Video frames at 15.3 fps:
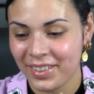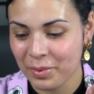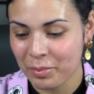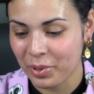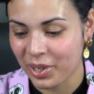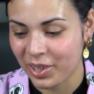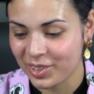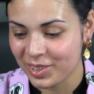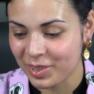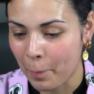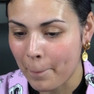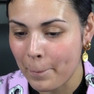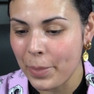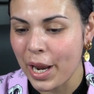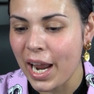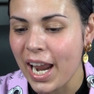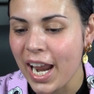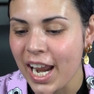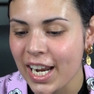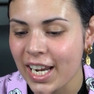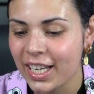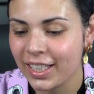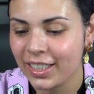Put on some
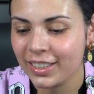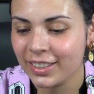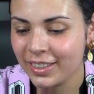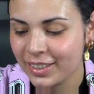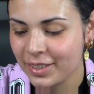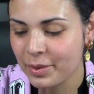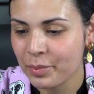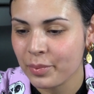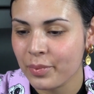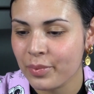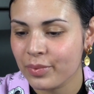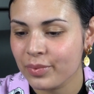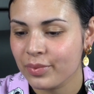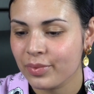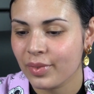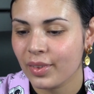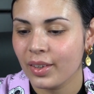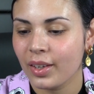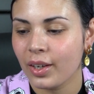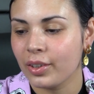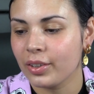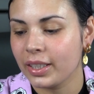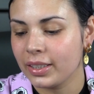pink.
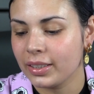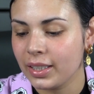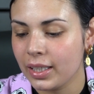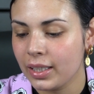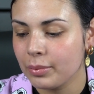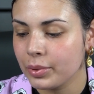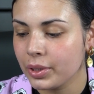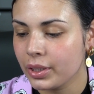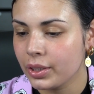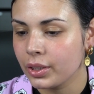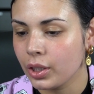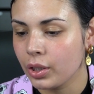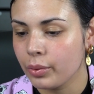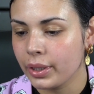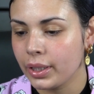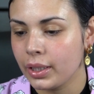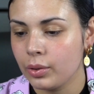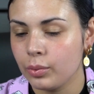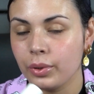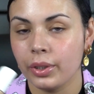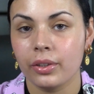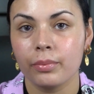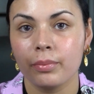Alright, then I'm gonna go in
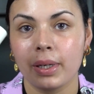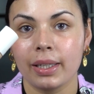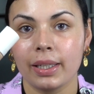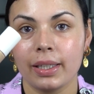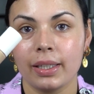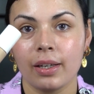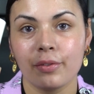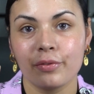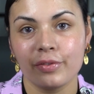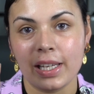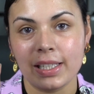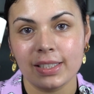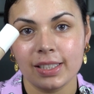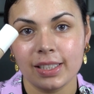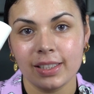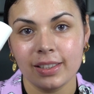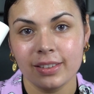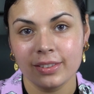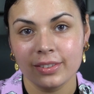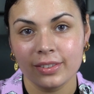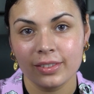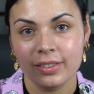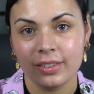with my Fenty
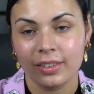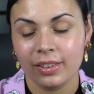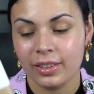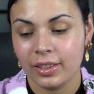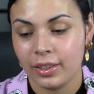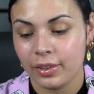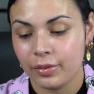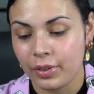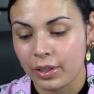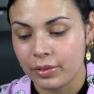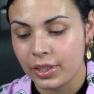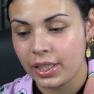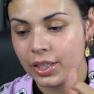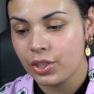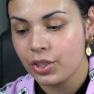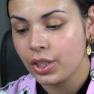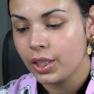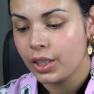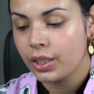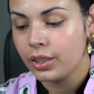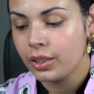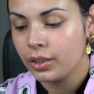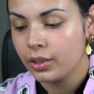
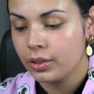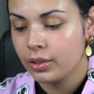foundation